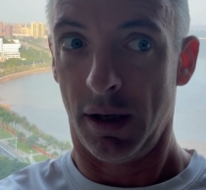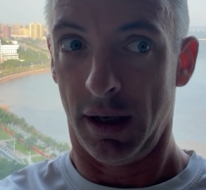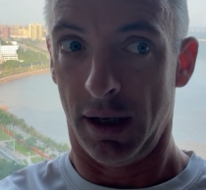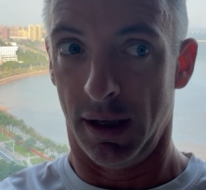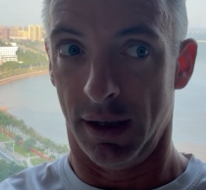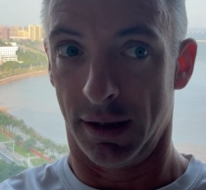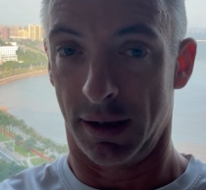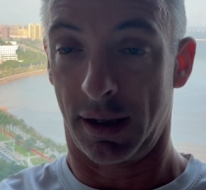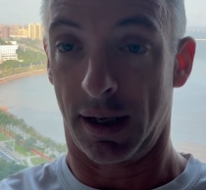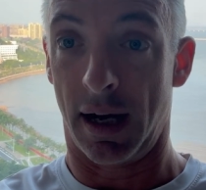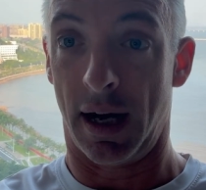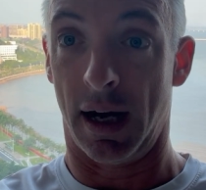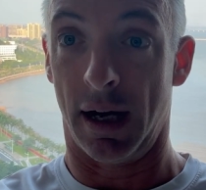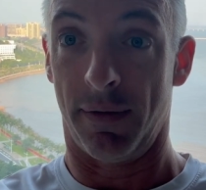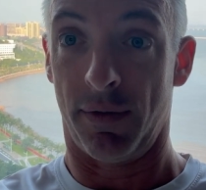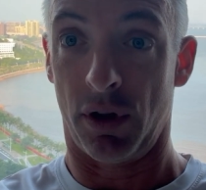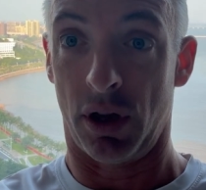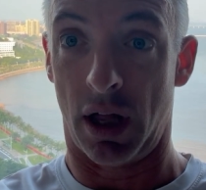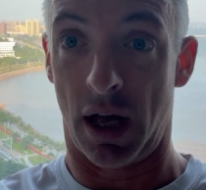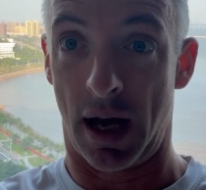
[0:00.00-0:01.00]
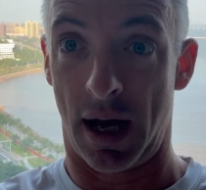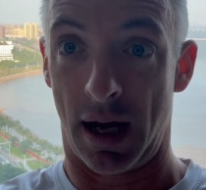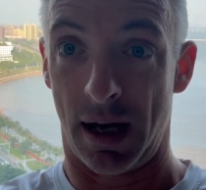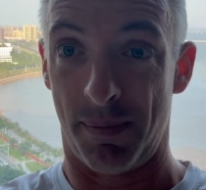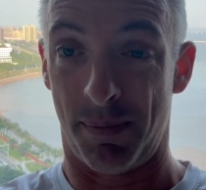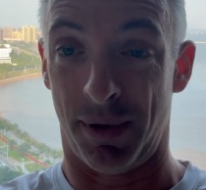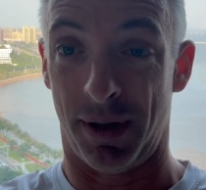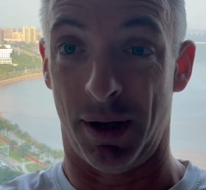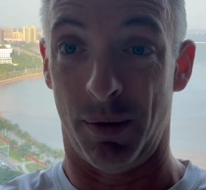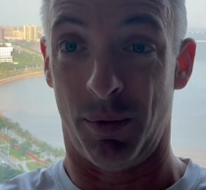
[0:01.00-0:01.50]
is kind of a
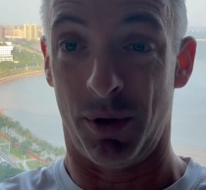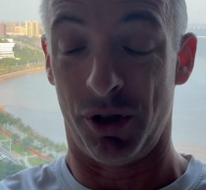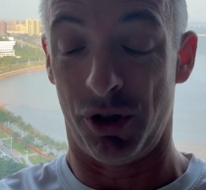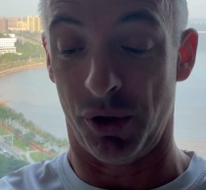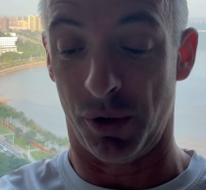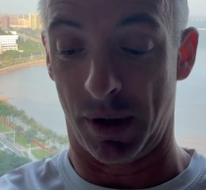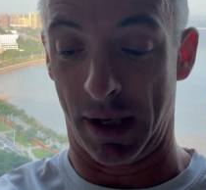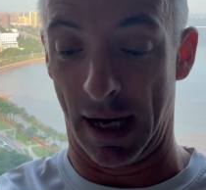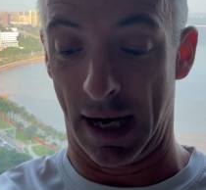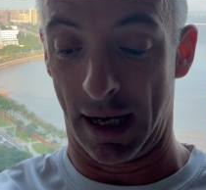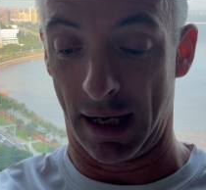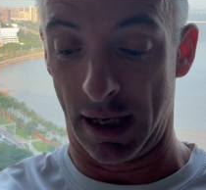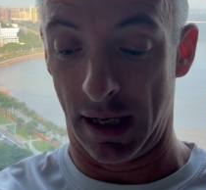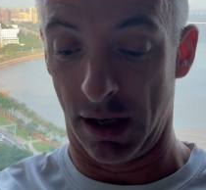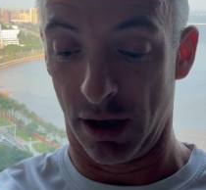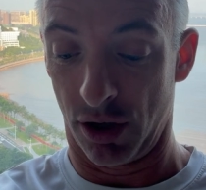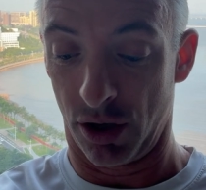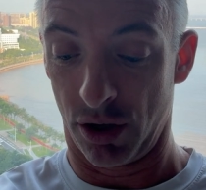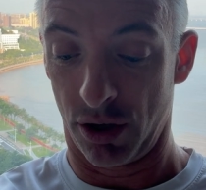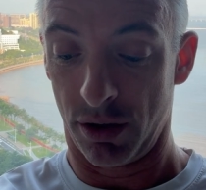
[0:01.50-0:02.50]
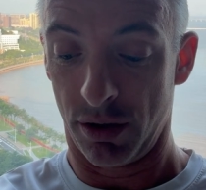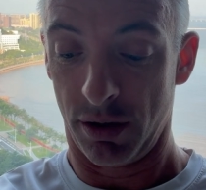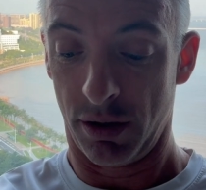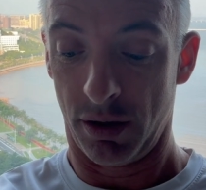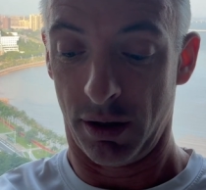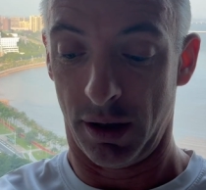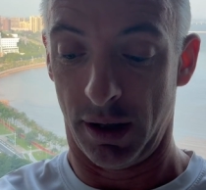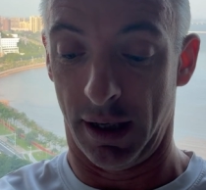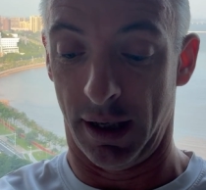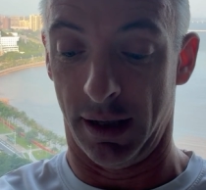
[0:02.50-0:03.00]
lot. But then once you get
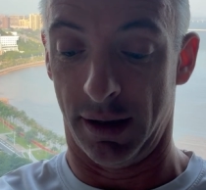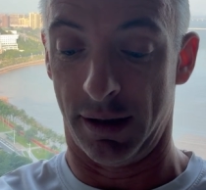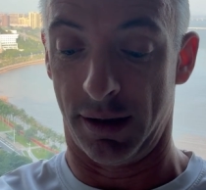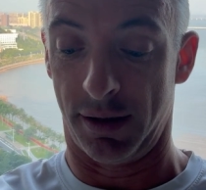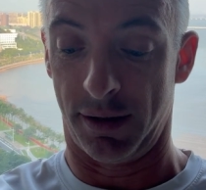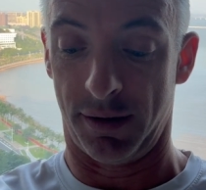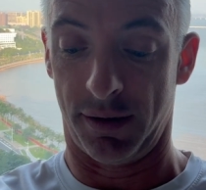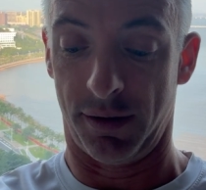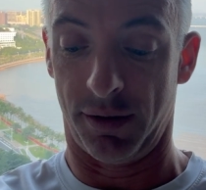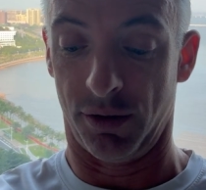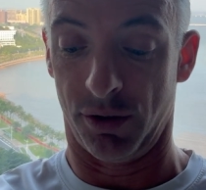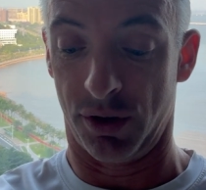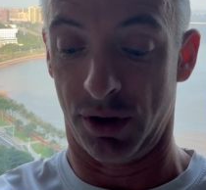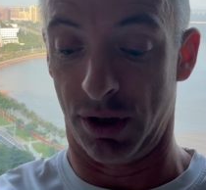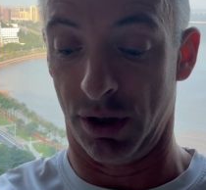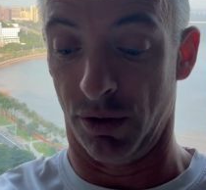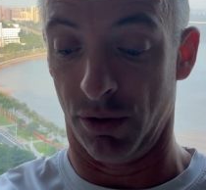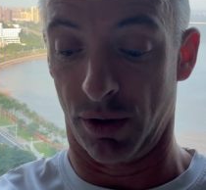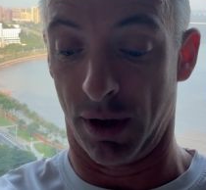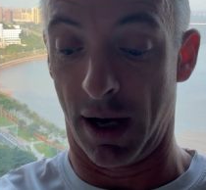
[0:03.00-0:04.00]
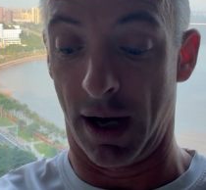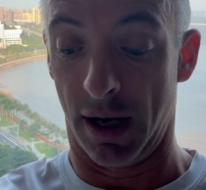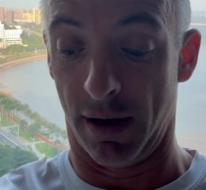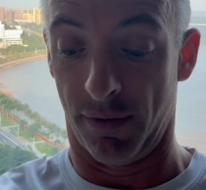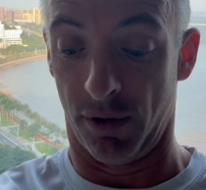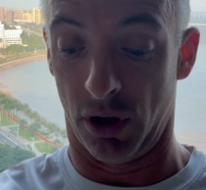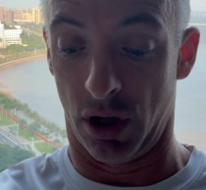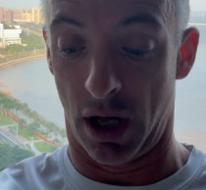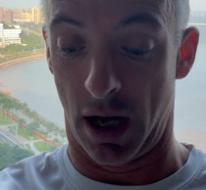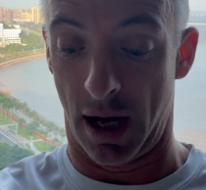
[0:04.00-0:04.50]
here, there's still kind of
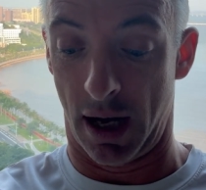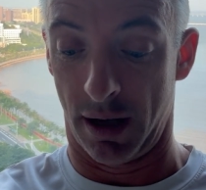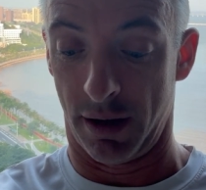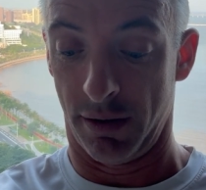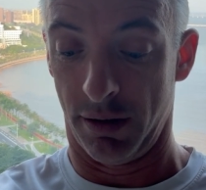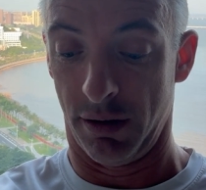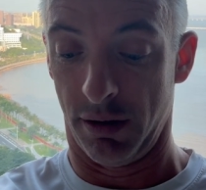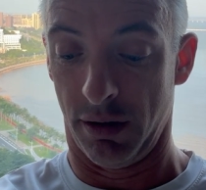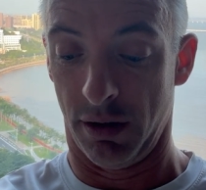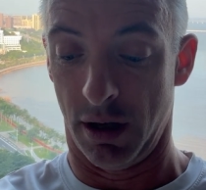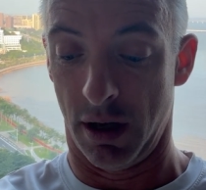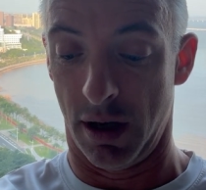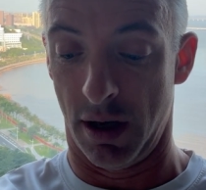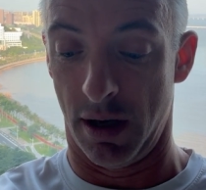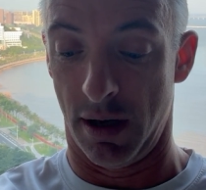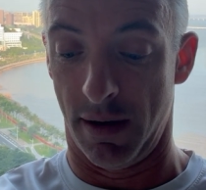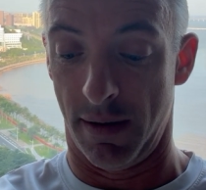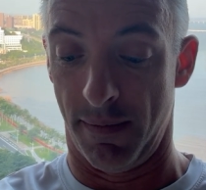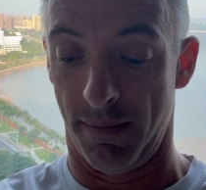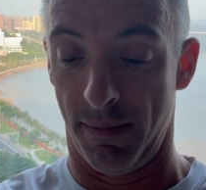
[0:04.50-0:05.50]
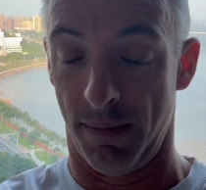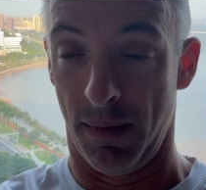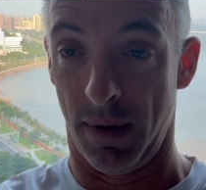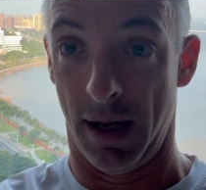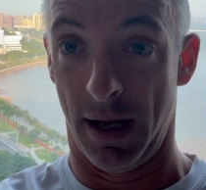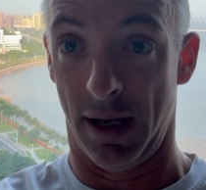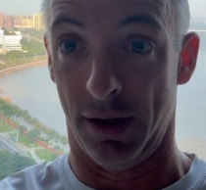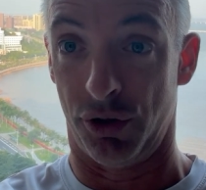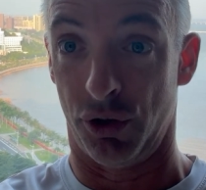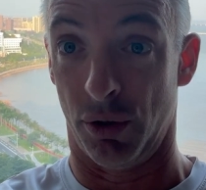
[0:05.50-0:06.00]
a lot.
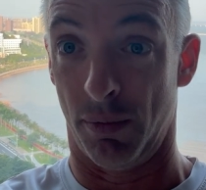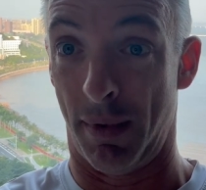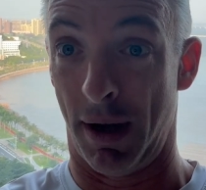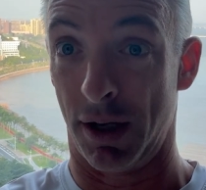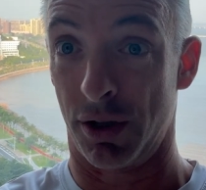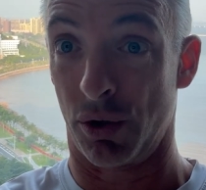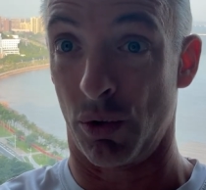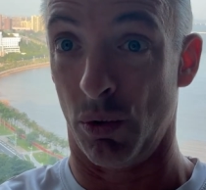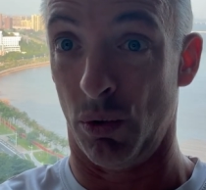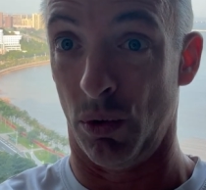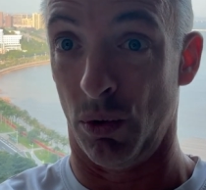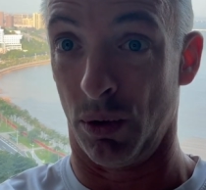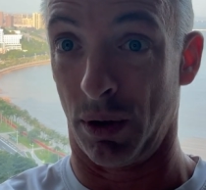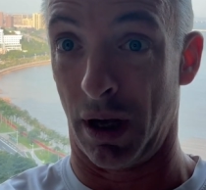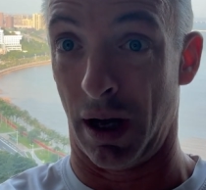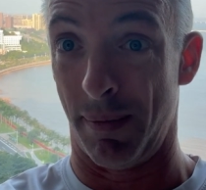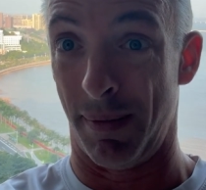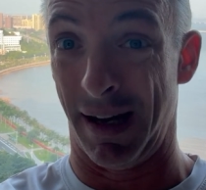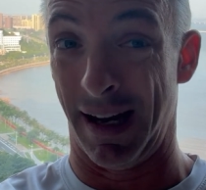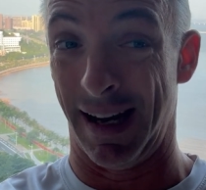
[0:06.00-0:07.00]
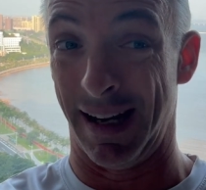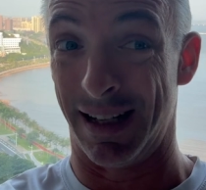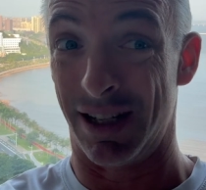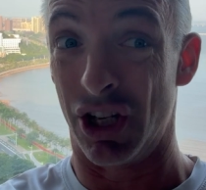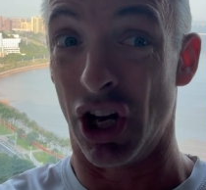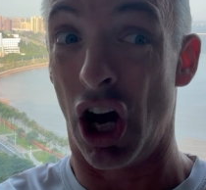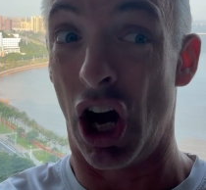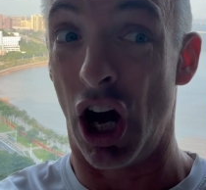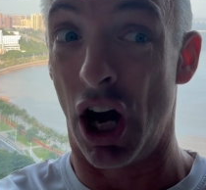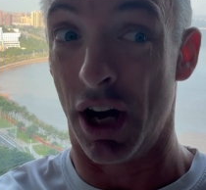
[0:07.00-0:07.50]
And so my school gave me a
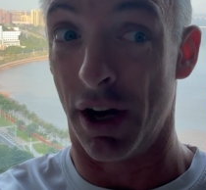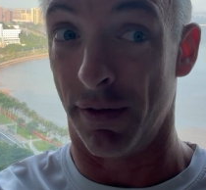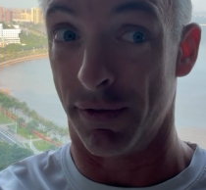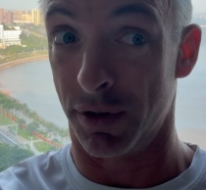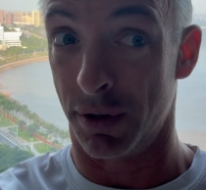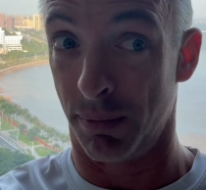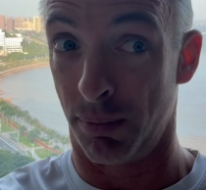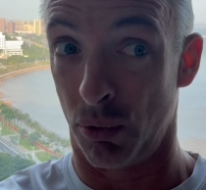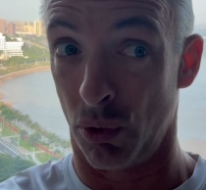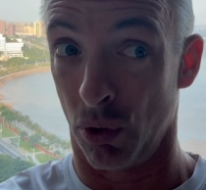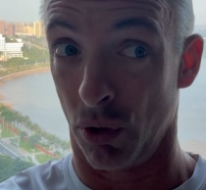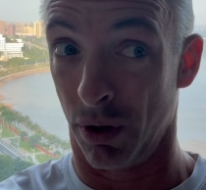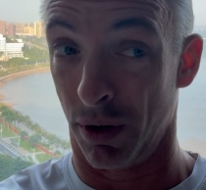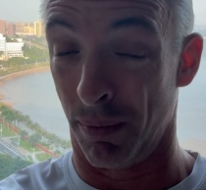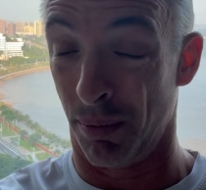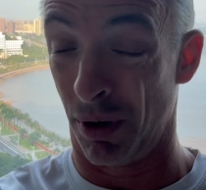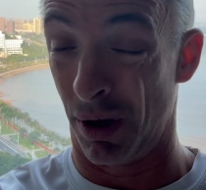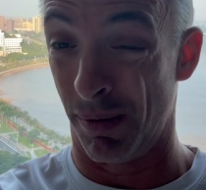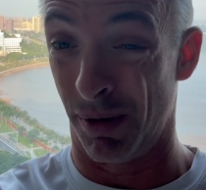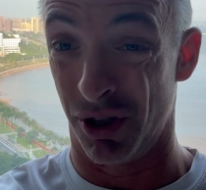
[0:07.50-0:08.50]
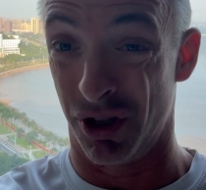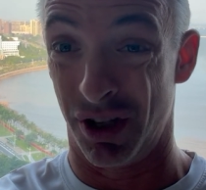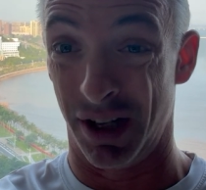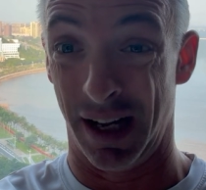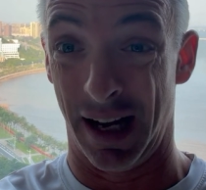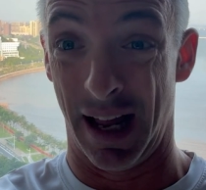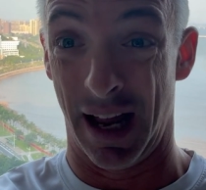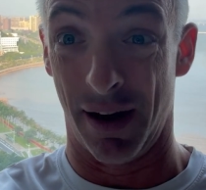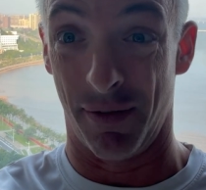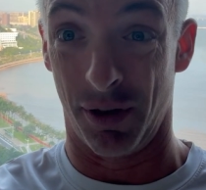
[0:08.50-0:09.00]
ton of support and pretty much did
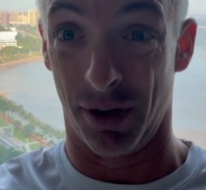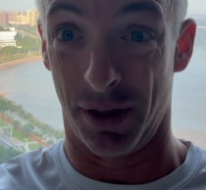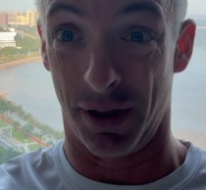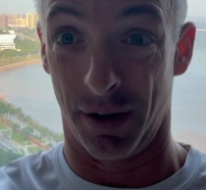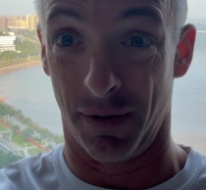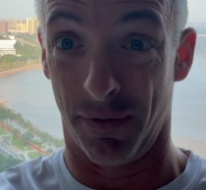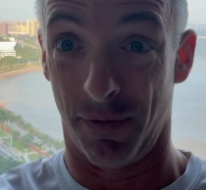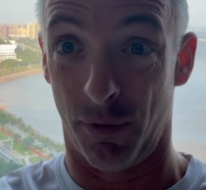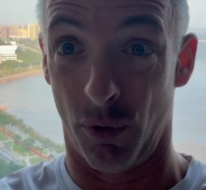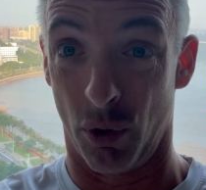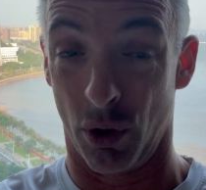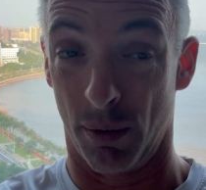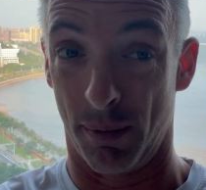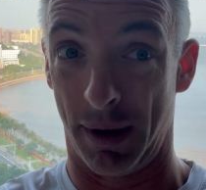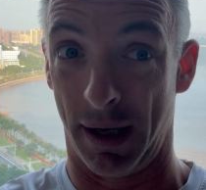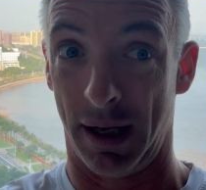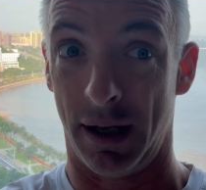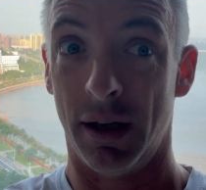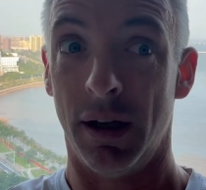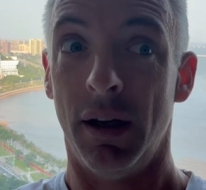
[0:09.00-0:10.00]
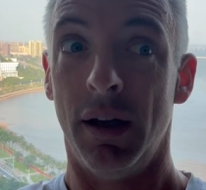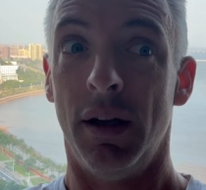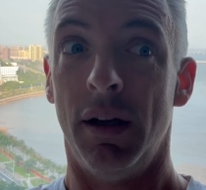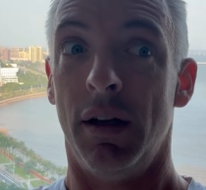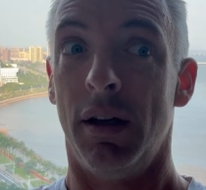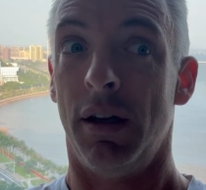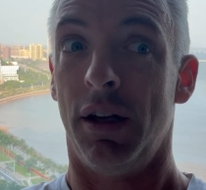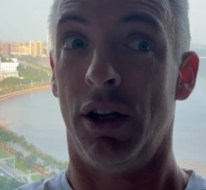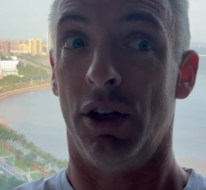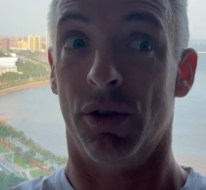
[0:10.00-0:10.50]
everything for me.
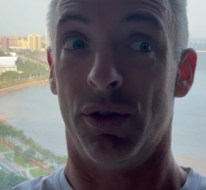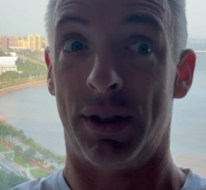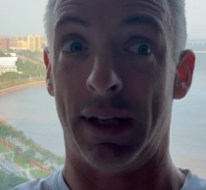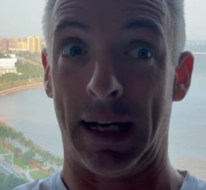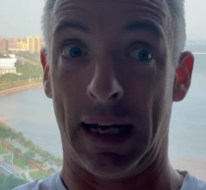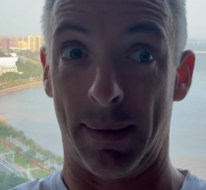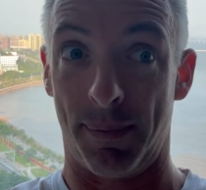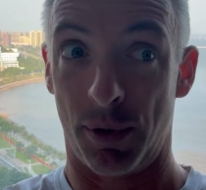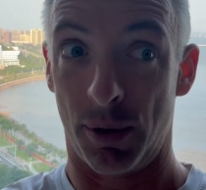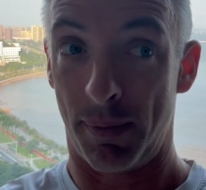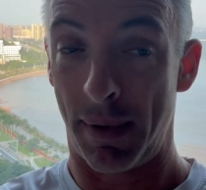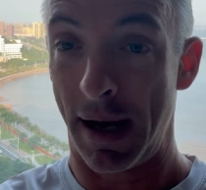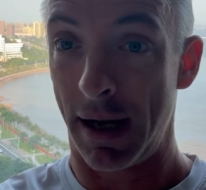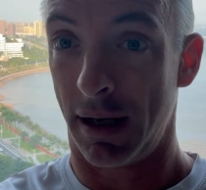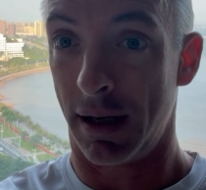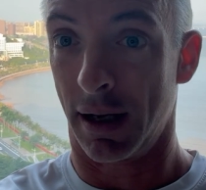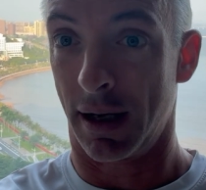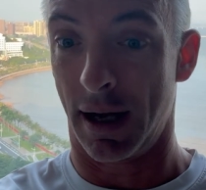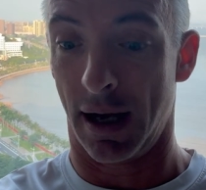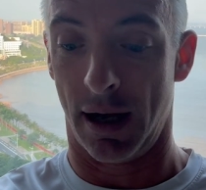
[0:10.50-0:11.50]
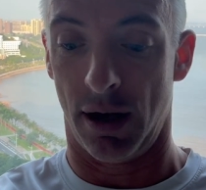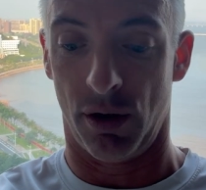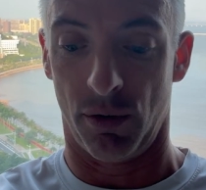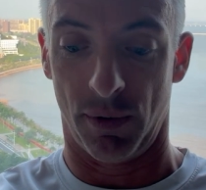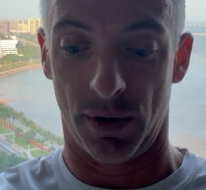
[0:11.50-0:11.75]
Setting up your bank account,